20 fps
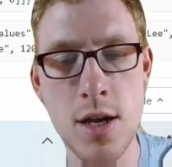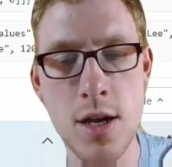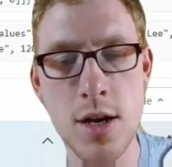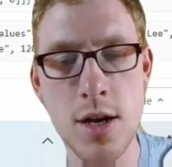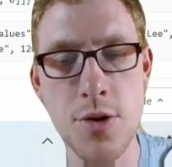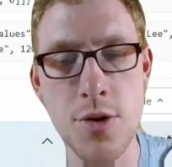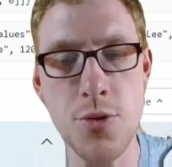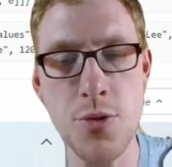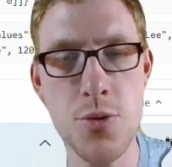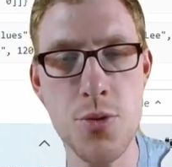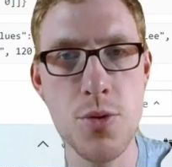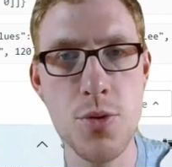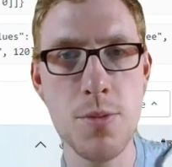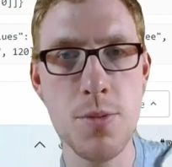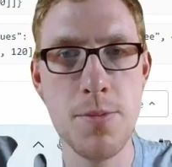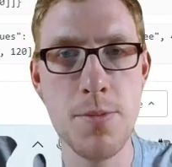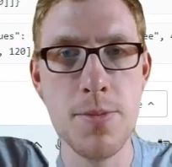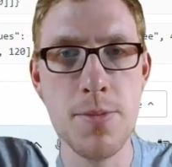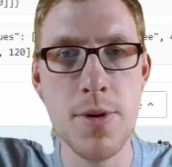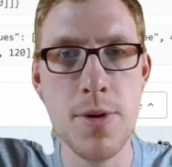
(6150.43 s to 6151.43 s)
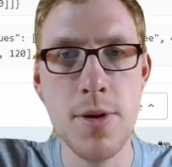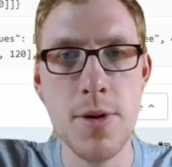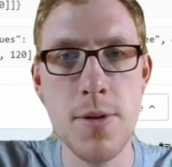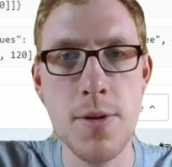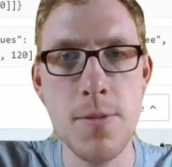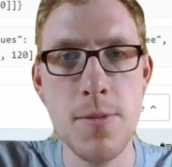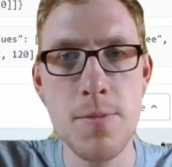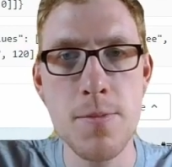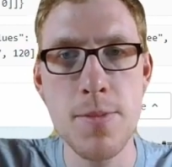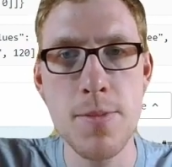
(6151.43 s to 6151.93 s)
Group
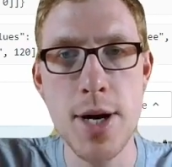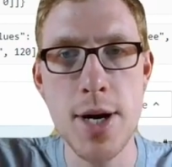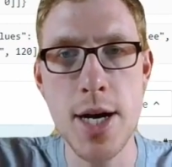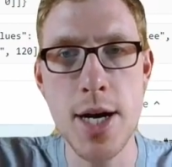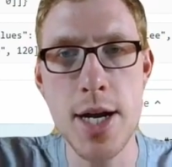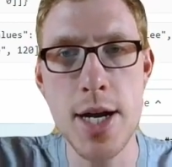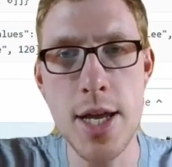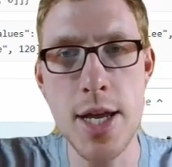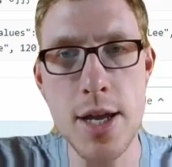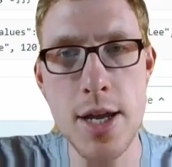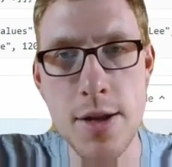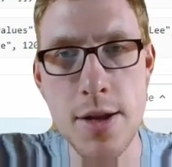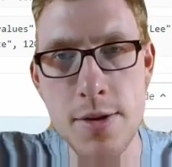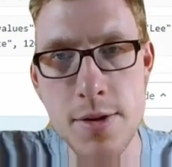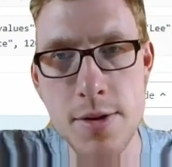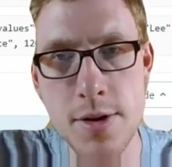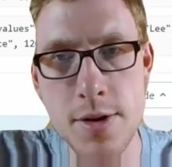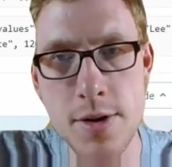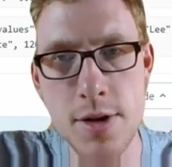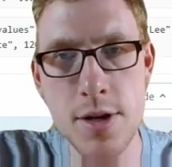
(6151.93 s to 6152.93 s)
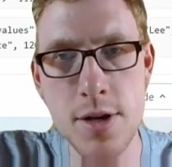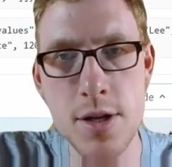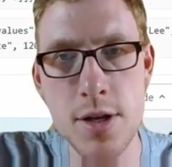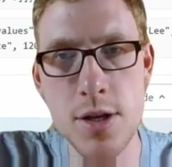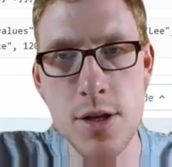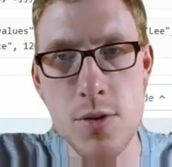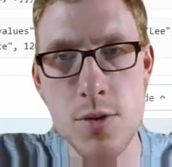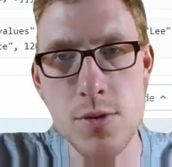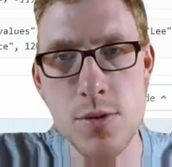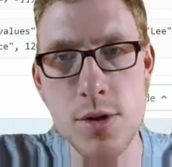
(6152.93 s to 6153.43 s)
by
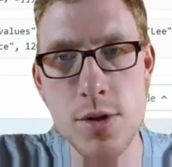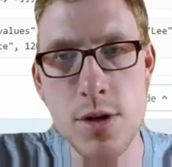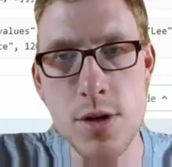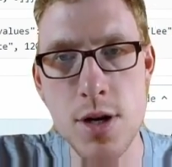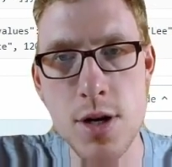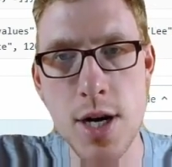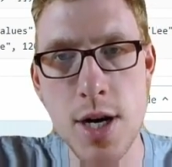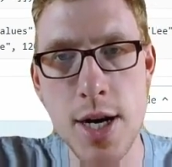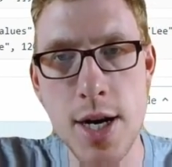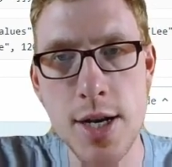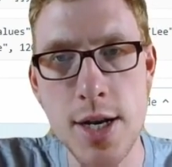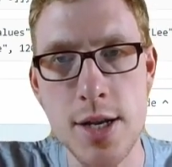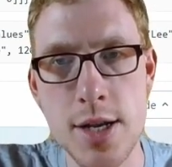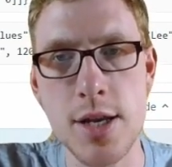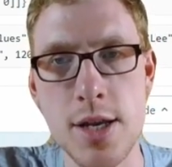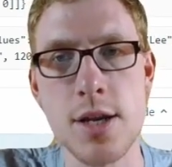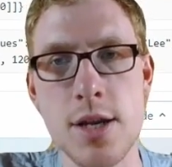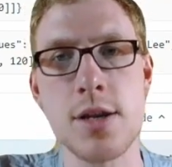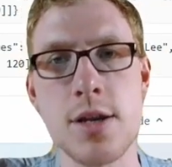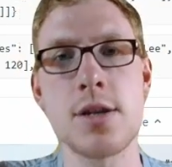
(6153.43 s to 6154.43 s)
user ID.